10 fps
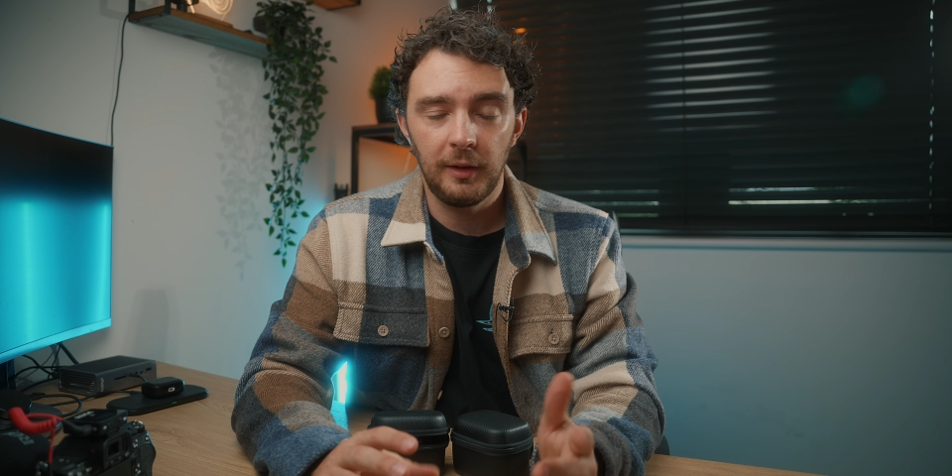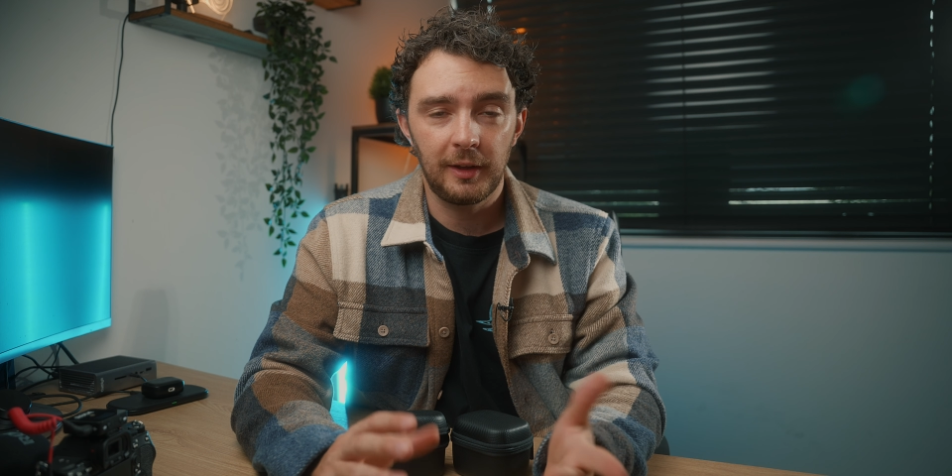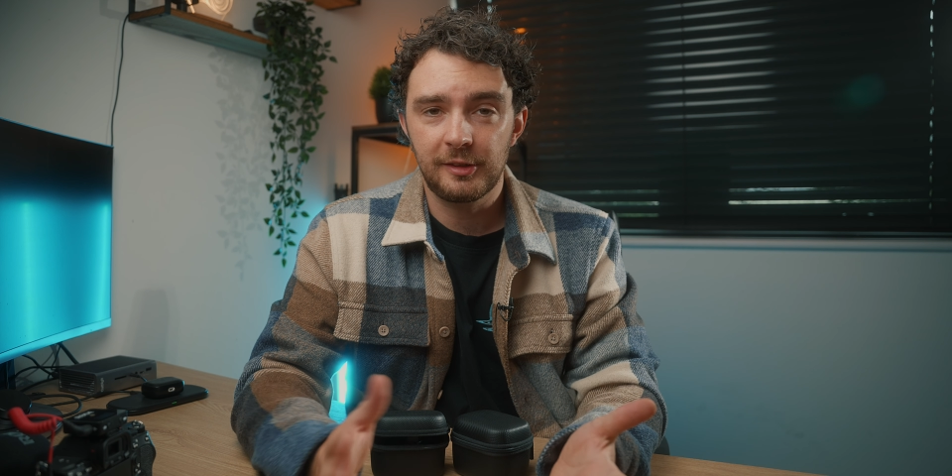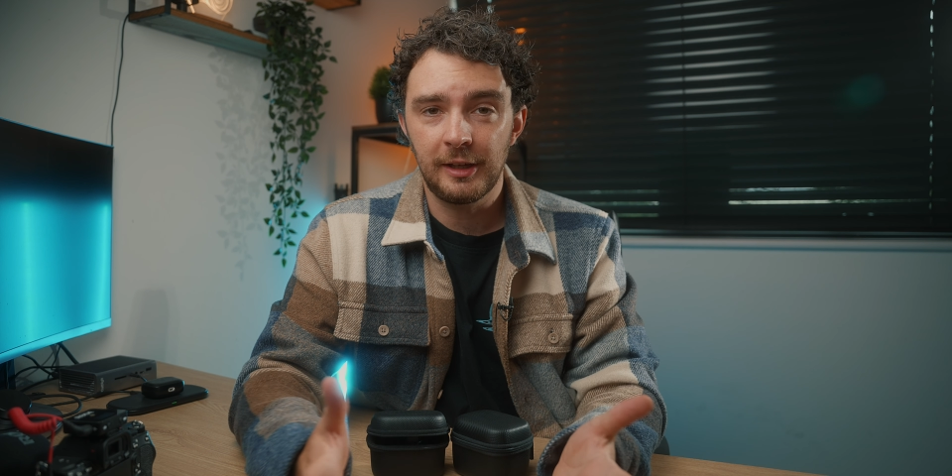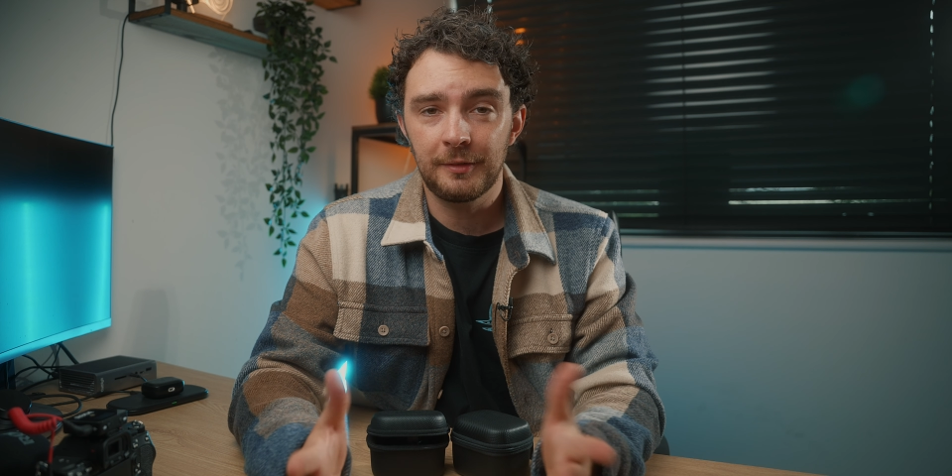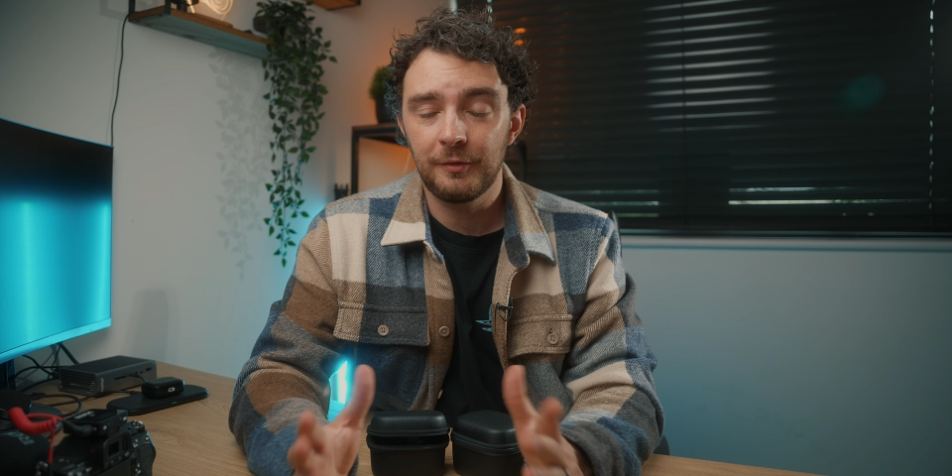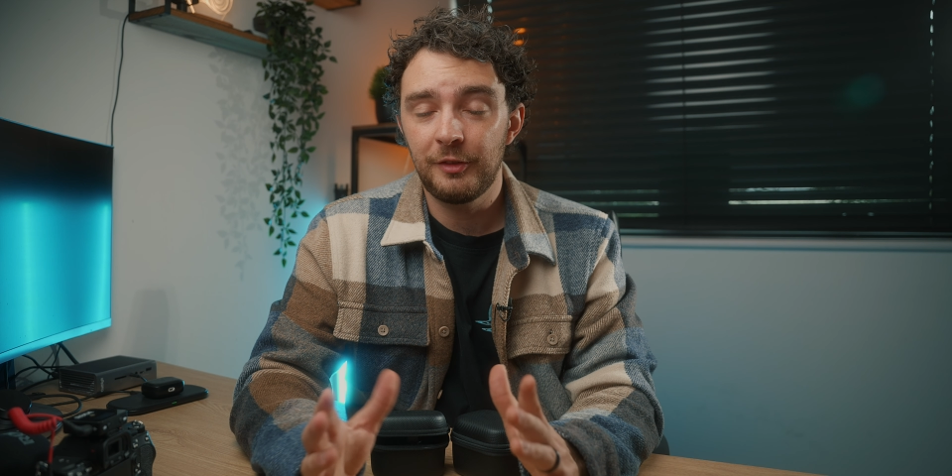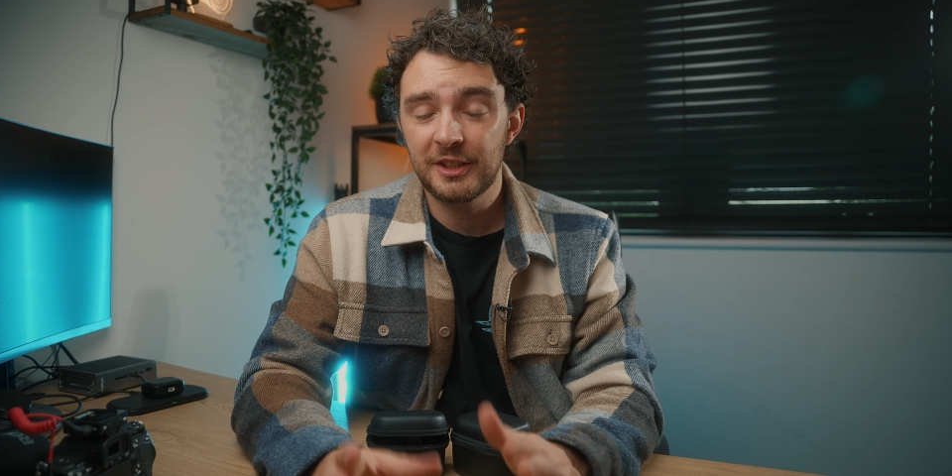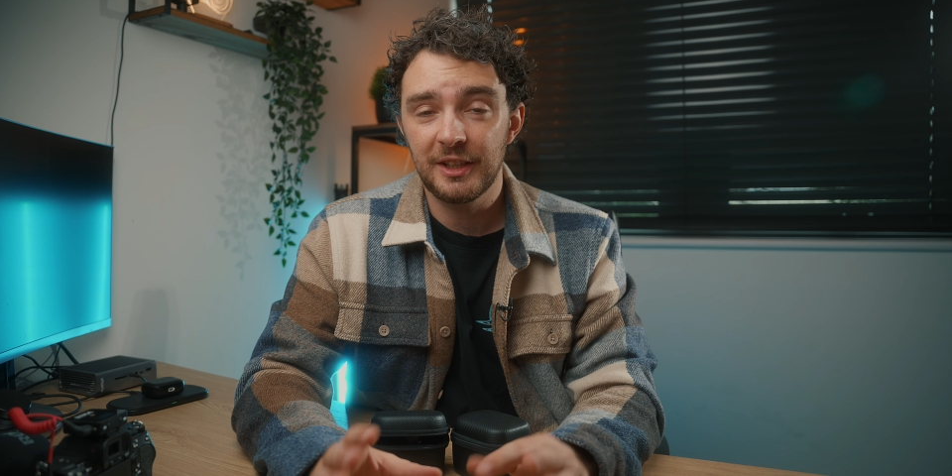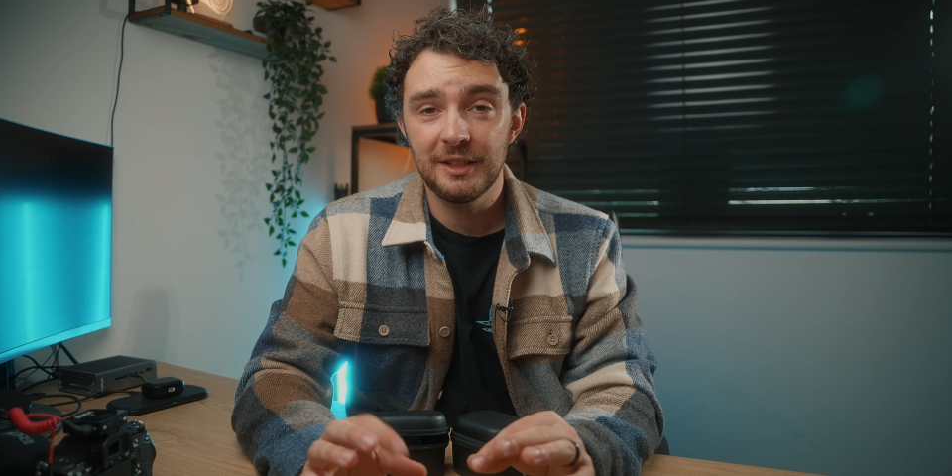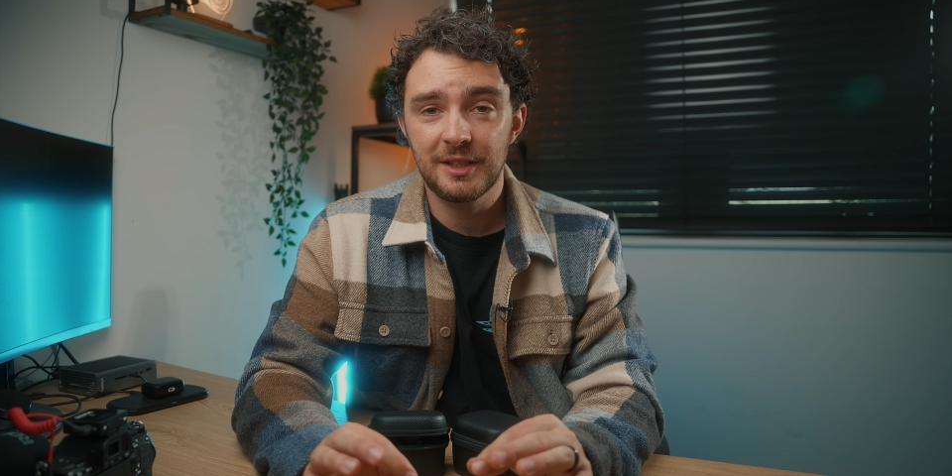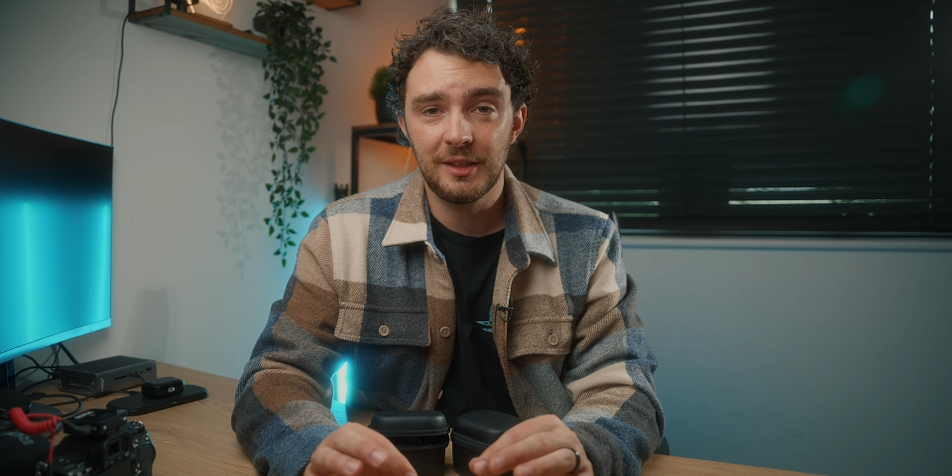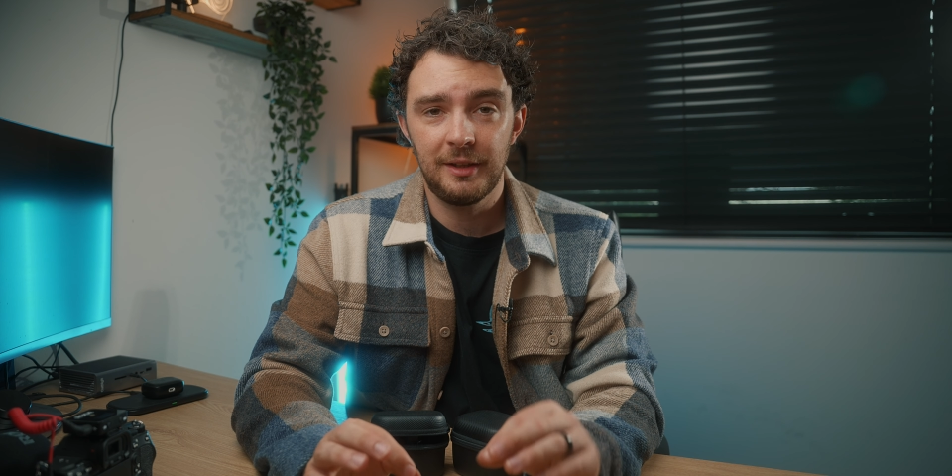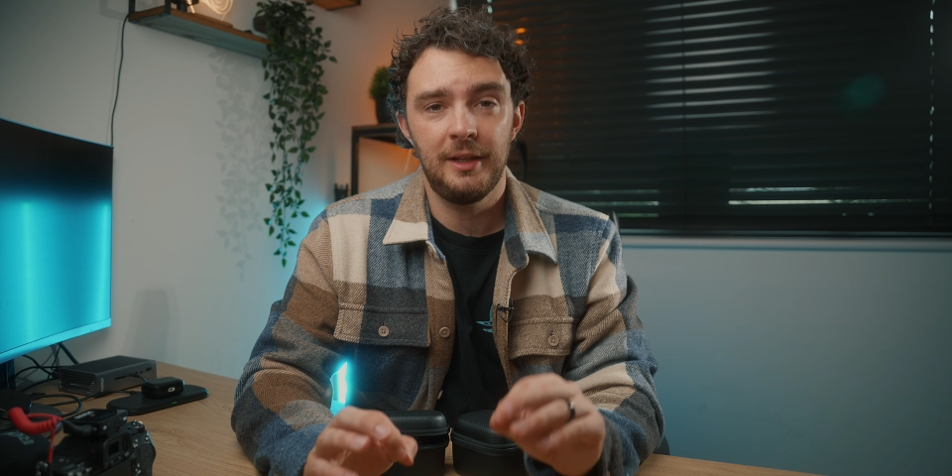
Like I said, this is